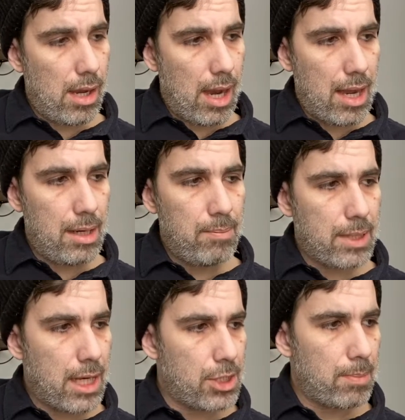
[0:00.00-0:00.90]
I didn't
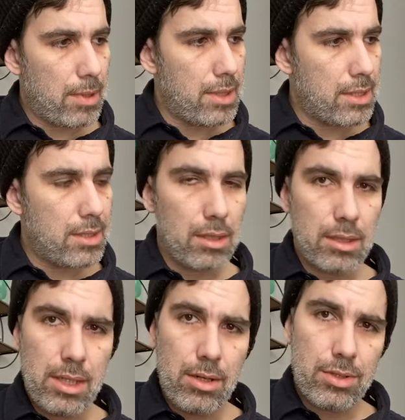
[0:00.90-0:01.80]
catch up on this till
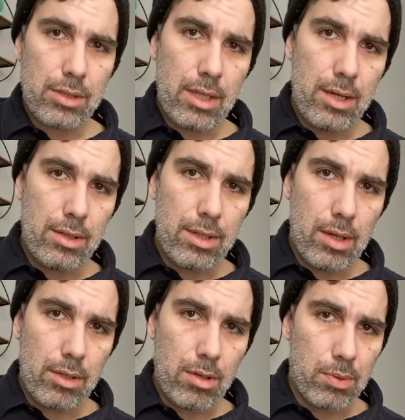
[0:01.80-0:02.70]
years later, you know,
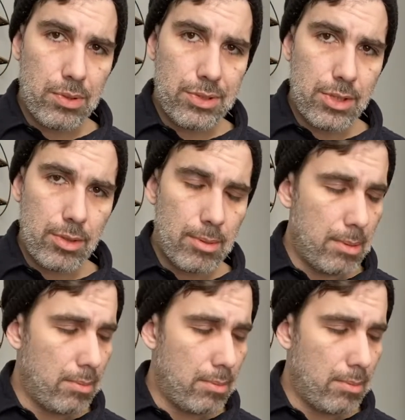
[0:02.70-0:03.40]
I grew up listening to him and